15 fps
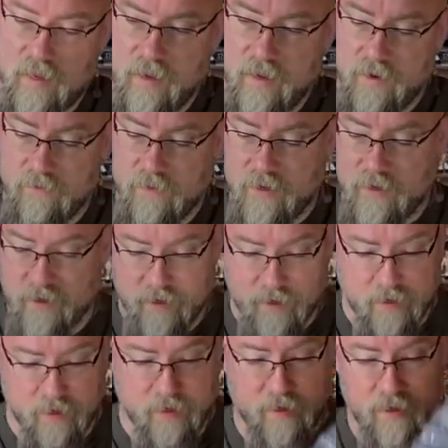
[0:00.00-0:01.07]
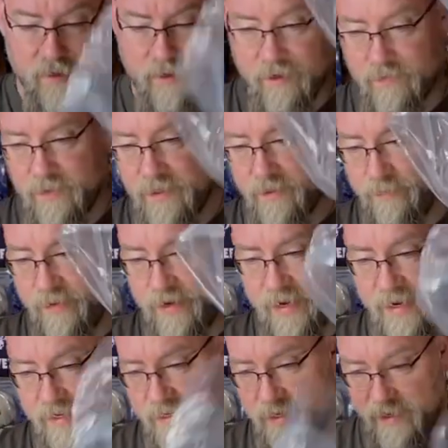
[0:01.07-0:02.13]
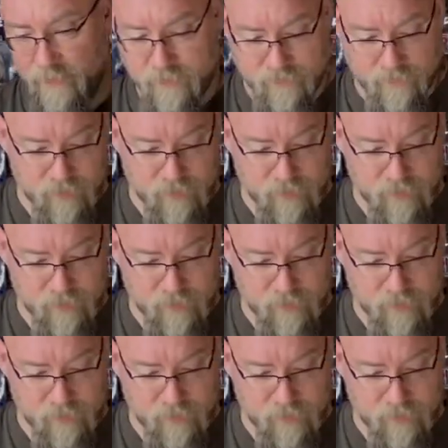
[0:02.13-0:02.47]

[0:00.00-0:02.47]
Anyway, it comes in a bag to keep it from